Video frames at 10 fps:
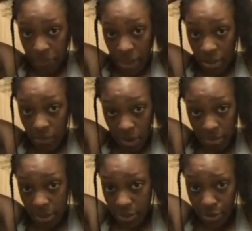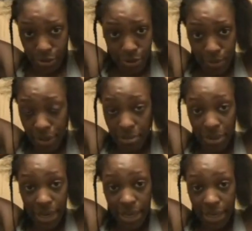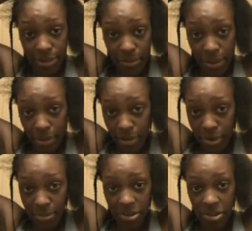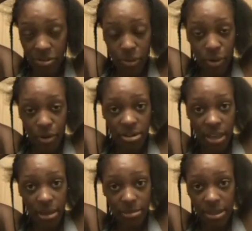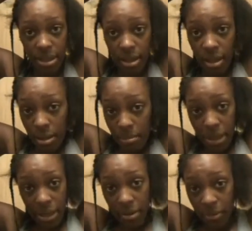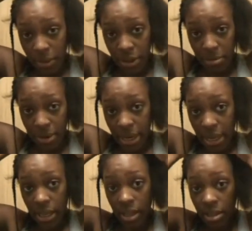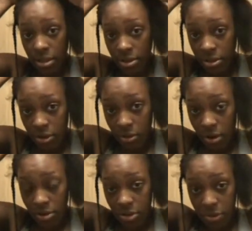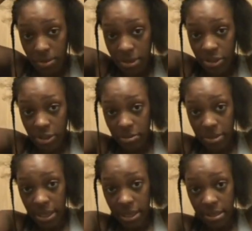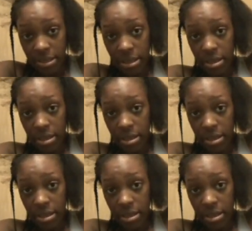And you want to be gentle when you're braiding as well. You want to be gentle at all times. But when you're braiding, you also want to be gentle because